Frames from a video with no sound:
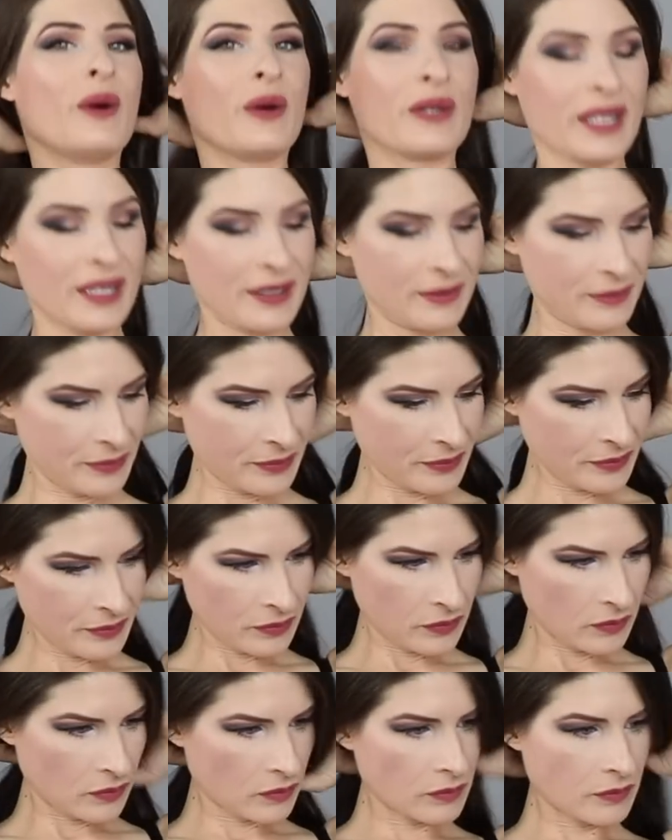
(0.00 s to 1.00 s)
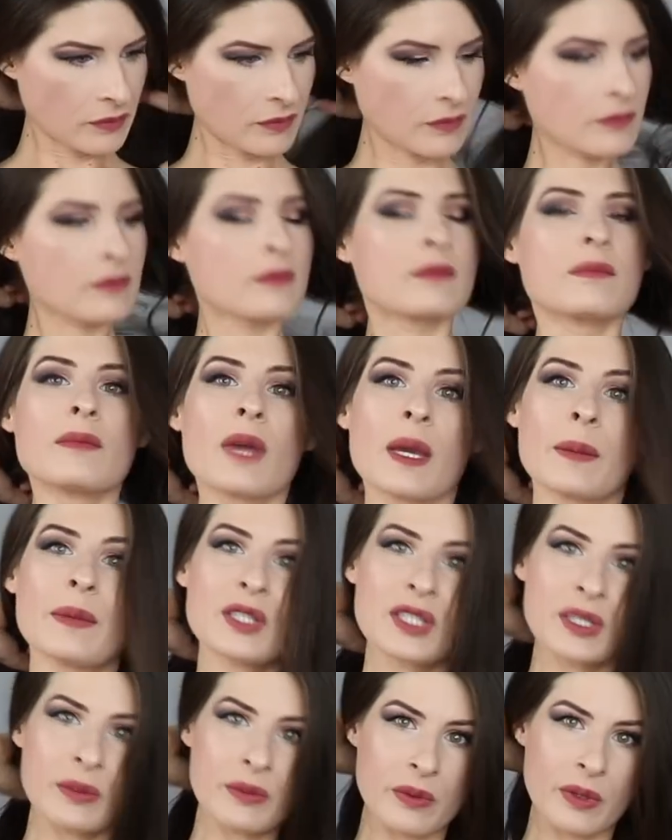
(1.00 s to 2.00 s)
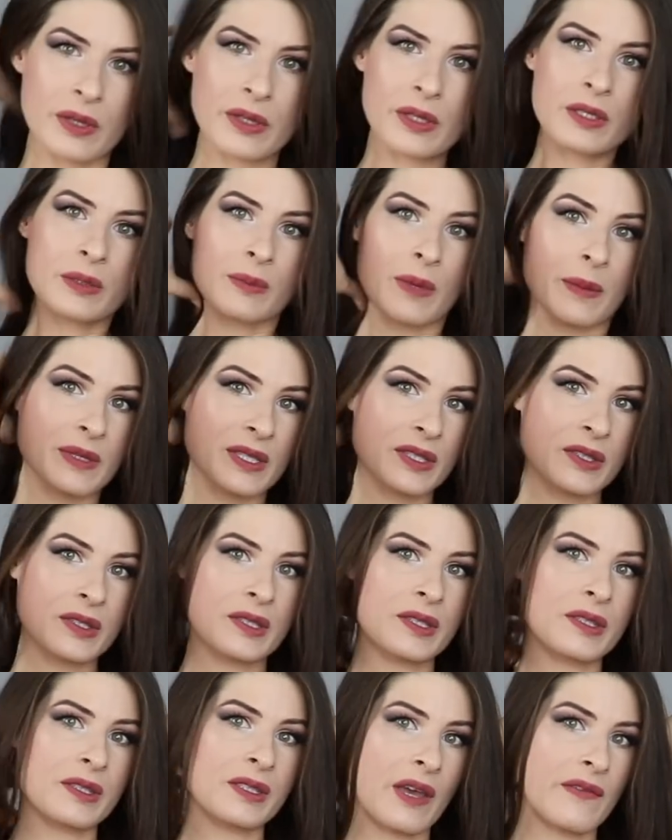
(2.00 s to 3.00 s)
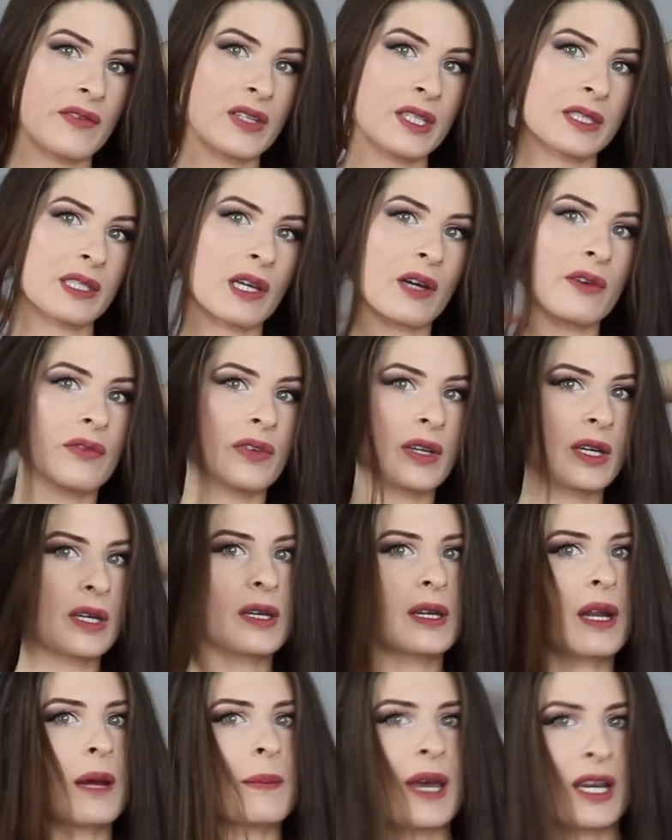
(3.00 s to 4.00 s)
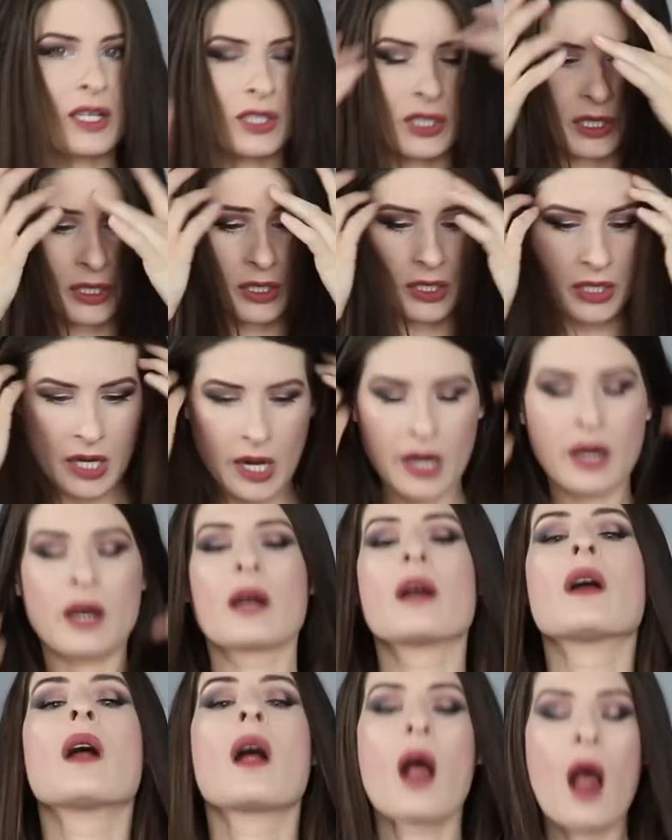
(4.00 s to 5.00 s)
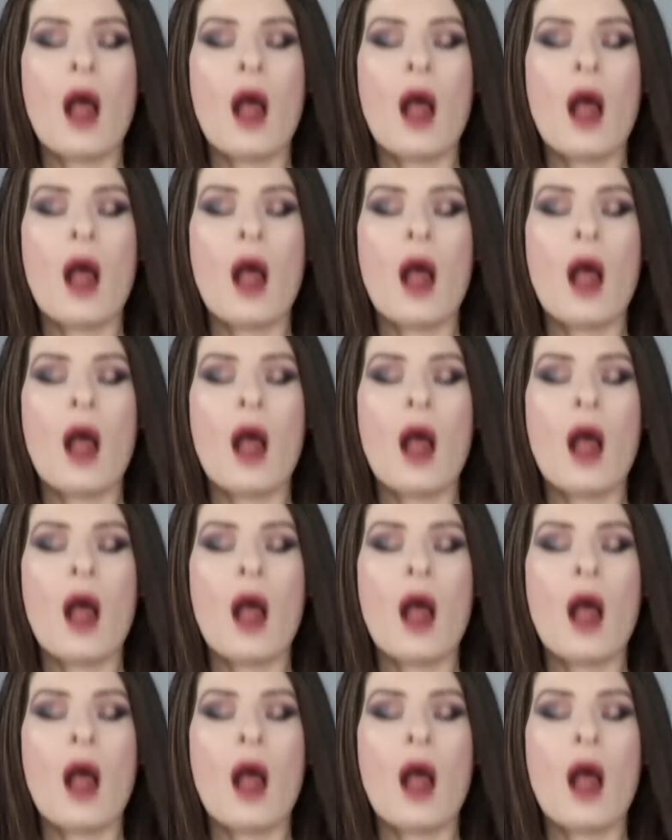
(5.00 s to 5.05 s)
Hold on. Maybe she would wear this. Maybe this is a 70s outfit and I'm actually Cher.